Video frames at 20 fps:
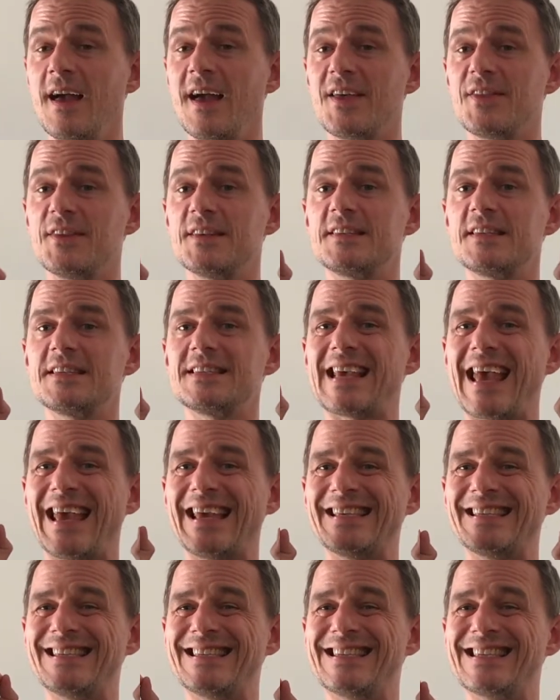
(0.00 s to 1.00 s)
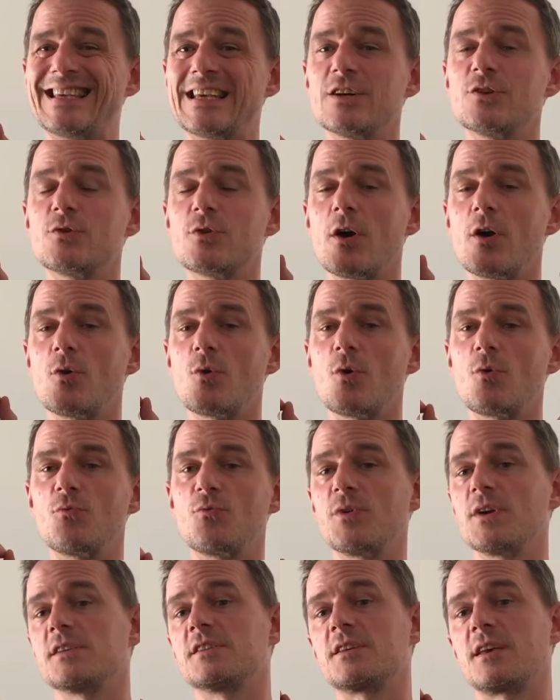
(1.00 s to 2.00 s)
This is a zero
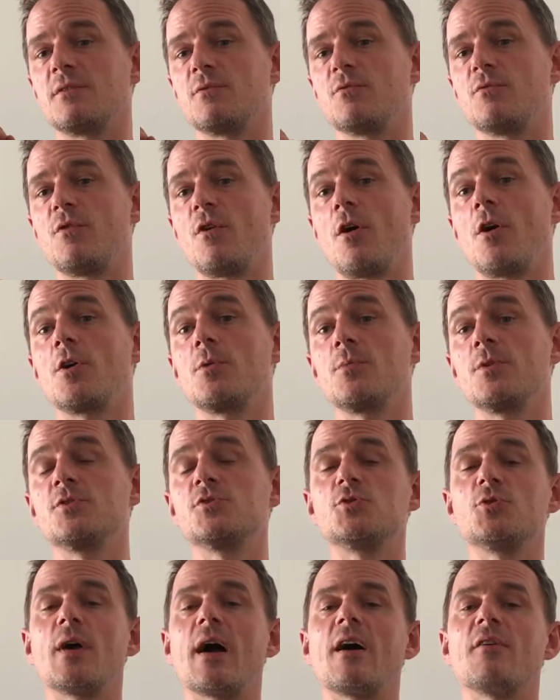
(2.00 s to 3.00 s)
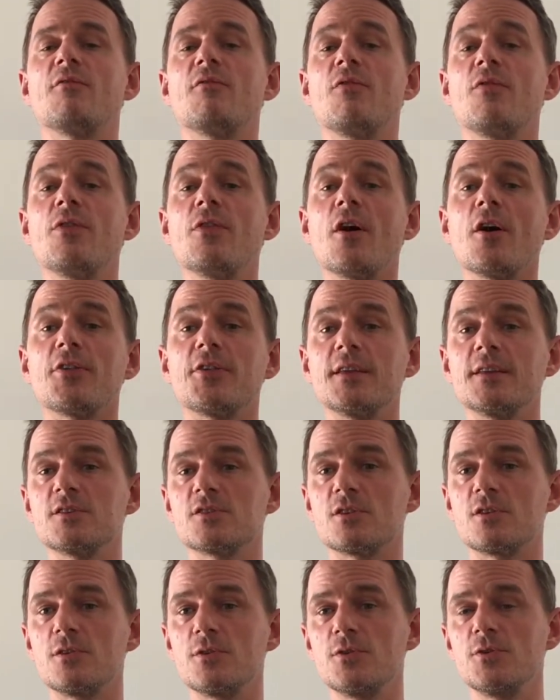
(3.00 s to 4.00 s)
risk environment. You have nothing
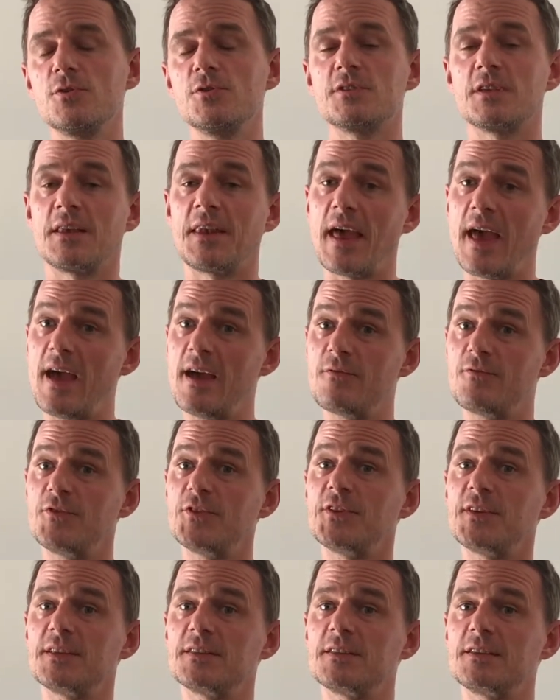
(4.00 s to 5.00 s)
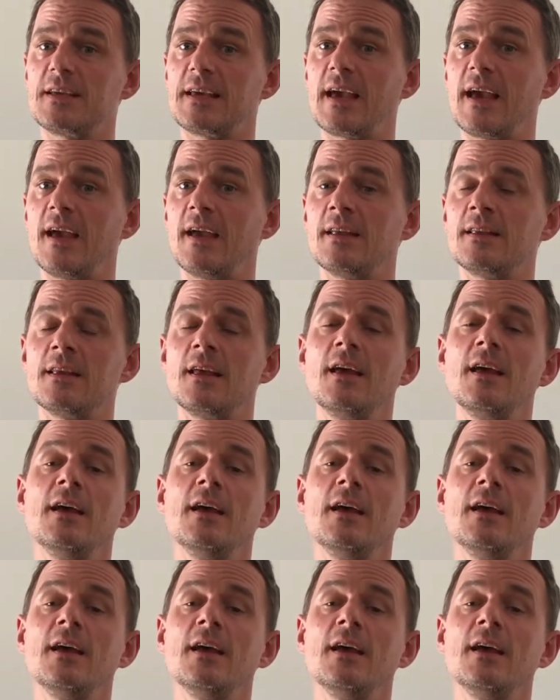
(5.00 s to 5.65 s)
to lose and everything to gain.